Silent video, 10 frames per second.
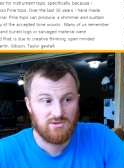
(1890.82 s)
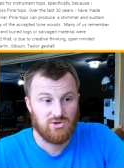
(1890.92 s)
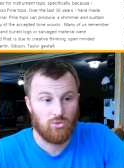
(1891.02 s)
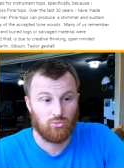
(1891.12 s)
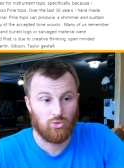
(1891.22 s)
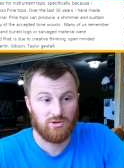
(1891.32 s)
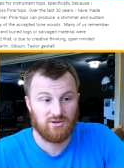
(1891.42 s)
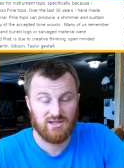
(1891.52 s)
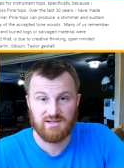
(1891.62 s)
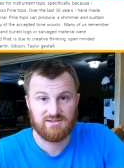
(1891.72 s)
tonewood
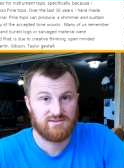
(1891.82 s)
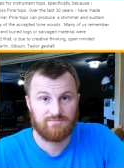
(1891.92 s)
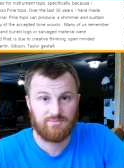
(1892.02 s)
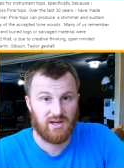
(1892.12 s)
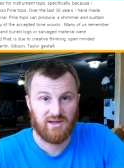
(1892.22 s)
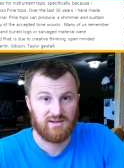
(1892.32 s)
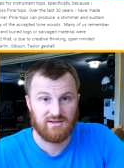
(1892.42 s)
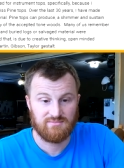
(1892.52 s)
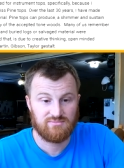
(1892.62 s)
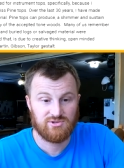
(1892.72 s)
elitist by
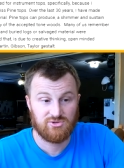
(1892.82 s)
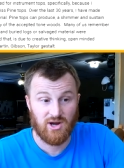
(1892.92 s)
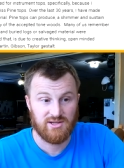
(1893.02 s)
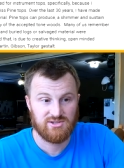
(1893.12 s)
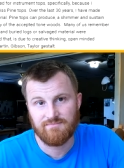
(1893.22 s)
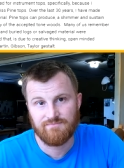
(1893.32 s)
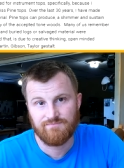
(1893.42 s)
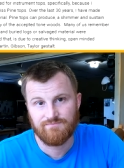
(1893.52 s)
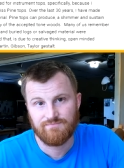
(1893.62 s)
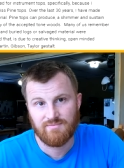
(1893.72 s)
any stretch,
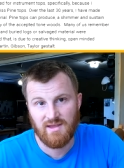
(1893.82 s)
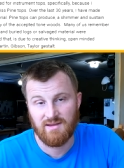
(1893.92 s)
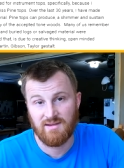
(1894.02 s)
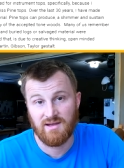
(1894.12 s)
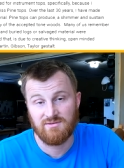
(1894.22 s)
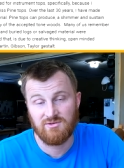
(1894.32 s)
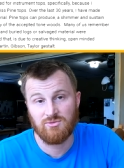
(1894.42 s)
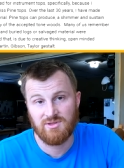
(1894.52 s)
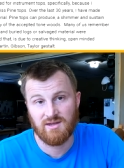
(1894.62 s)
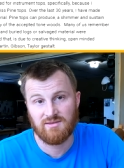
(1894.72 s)
and, and I
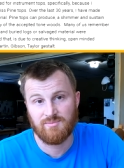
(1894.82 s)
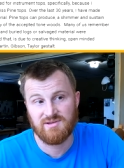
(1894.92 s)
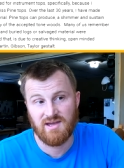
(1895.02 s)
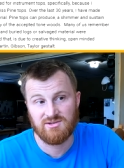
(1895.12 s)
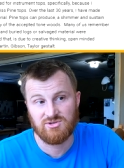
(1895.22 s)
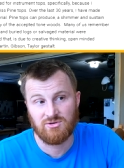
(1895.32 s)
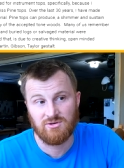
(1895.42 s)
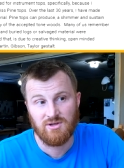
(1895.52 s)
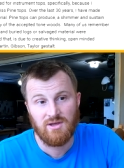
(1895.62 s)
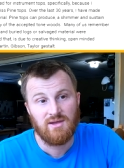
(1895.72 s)
do think the
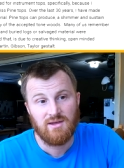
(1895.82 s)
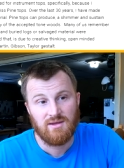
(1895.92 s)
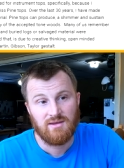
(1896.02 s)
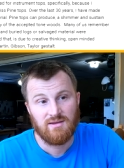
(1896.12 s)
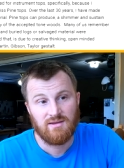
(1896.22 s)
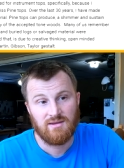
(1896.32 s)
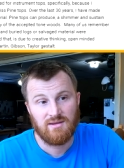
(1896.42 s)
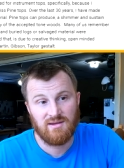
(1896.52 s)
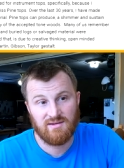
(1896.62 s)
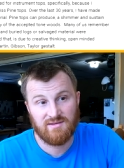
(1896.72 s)
potential
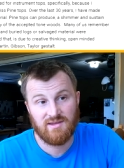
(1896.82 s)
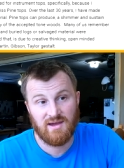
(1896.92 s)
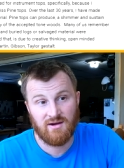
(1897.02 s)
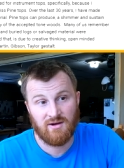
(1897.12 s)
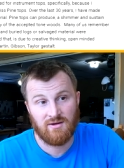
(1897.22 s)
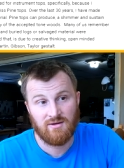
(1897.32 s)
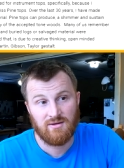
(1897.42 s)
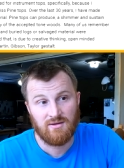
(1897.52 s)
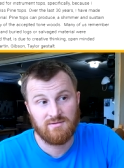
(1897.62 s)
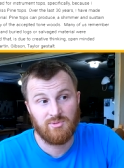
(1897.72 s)
is there
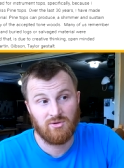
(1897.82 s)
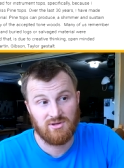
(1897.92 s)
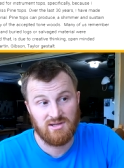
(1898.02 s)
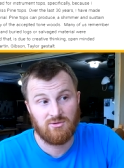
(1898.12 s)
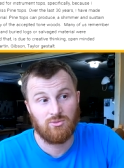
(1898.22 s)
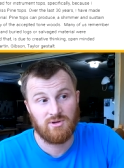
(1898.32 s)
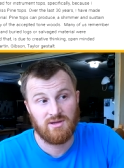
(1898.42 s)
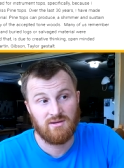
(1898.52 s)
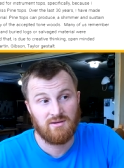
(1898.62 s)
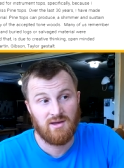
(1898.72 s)
to build
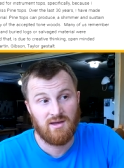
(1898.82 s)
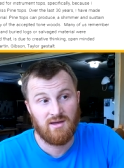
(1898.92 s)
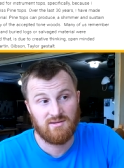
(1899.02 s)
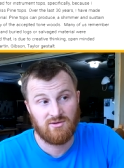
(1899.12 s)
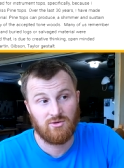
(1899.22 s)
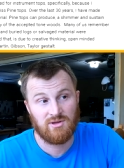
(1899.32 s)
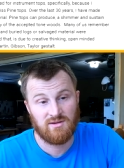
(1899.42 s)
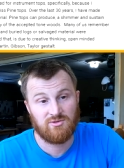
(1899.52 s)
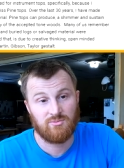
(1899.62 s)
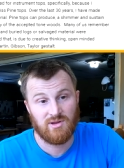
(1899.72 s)
equally as good
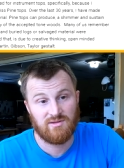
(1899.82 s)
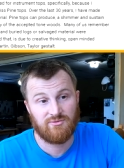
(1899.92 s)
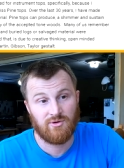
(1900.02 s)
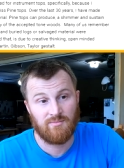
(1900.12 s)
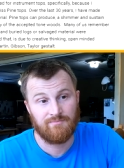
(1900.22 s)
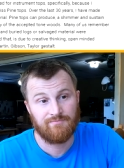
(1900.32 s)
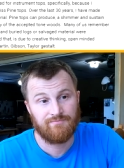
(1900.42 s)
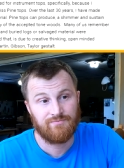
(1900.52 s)
instruments from